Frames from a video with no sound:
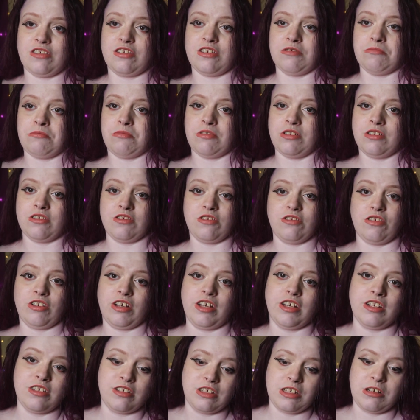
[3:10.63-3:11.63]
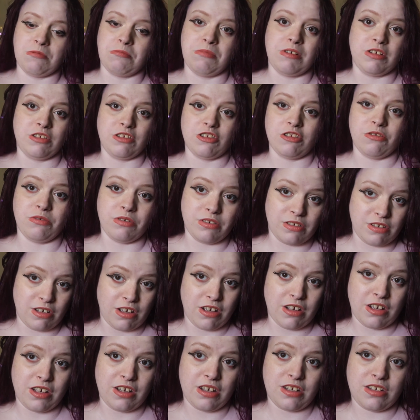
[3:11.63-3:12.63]
someone's looking to commit
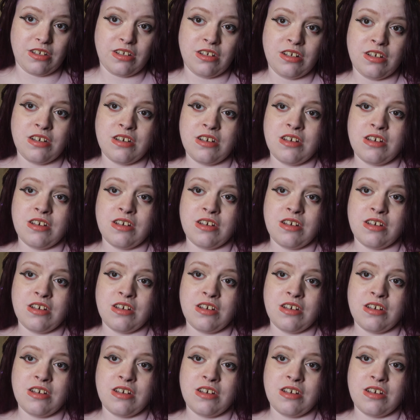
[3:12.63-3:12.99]
suicide.